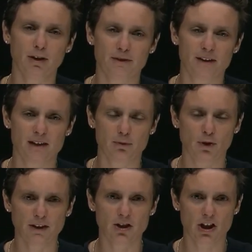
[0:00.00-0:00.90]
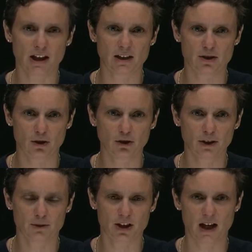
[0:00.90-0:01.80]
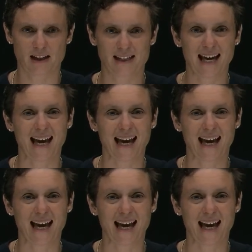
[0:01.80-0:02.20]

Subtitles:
of these voltage-gated sodium channels